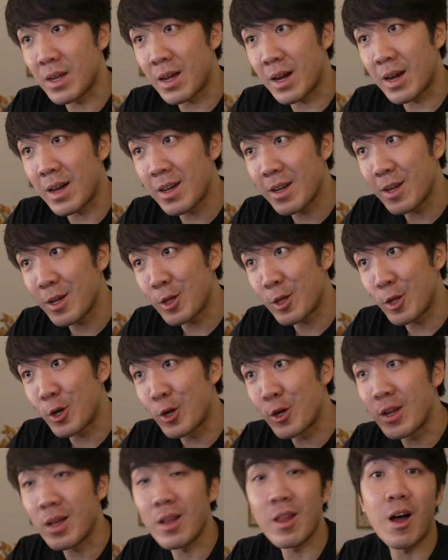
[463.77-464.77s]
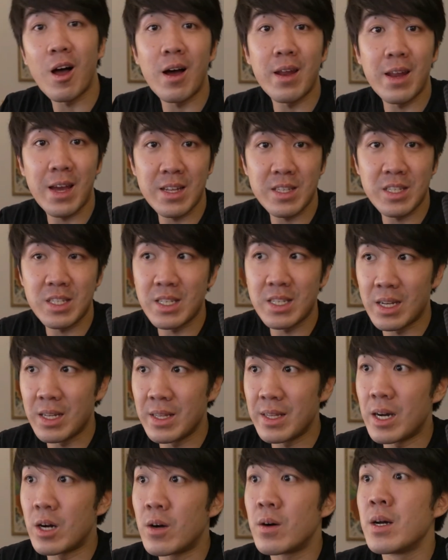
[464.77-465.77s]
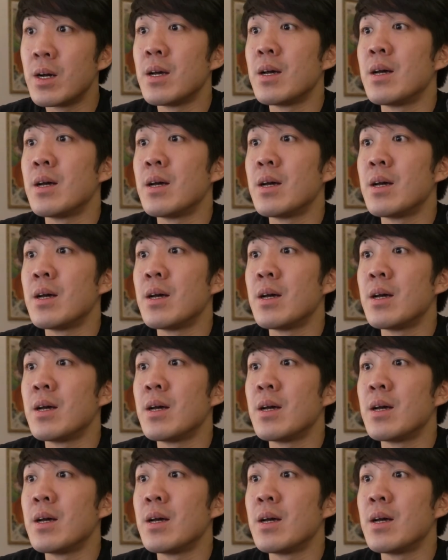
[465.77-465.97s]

did I learn a lot at Citadel.